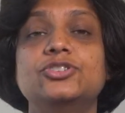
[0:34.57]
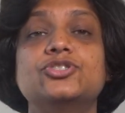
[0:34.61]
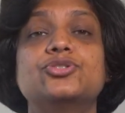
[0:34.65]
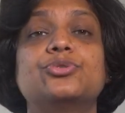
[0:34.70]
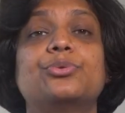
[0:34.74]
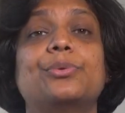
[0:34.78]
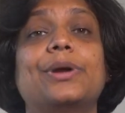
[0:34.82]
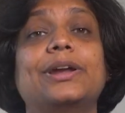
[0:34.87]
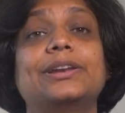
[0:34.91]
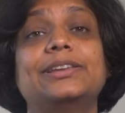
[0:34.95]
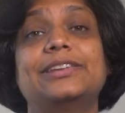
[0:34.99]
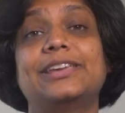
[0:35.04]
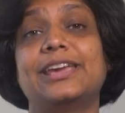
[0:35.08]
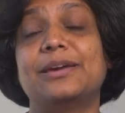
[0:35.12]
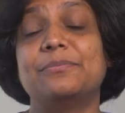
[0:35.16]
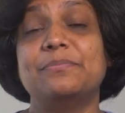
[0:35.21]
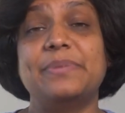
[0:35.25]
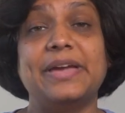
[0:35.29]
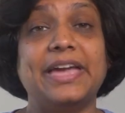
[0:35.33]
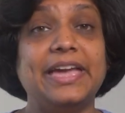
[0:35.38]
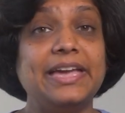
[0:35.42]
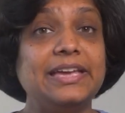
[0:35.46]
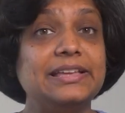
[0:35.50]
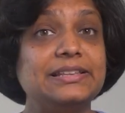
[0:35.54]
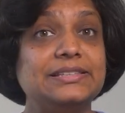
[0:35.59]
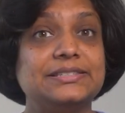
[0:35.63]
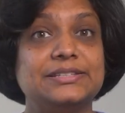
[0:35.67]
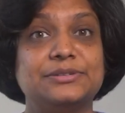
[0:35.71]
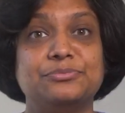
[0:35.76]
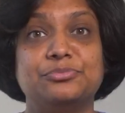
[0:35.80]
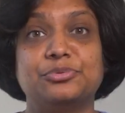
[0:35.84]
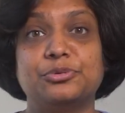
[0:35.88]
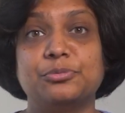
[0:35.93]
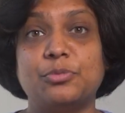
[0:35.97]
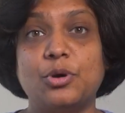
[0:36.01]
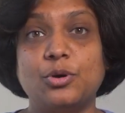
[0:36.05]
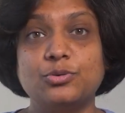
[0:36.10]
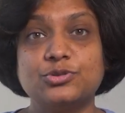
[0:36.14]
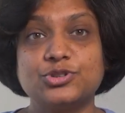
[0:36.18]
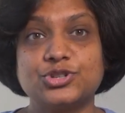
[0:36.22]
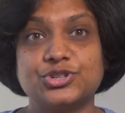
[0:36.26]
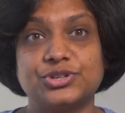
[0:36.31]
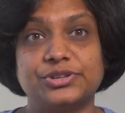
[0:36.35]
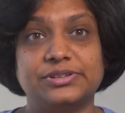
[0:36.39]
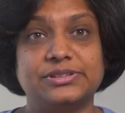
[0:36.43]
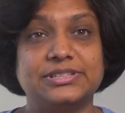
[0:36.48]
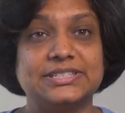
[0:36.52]
to run campaigns and
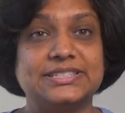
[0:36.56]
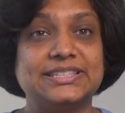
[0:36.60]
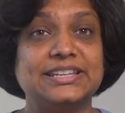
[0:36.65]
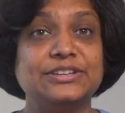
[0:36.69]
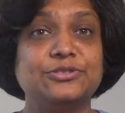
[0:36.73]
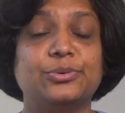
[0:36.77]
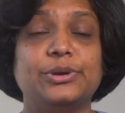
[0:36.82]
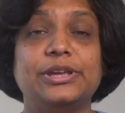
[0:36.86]
promotions and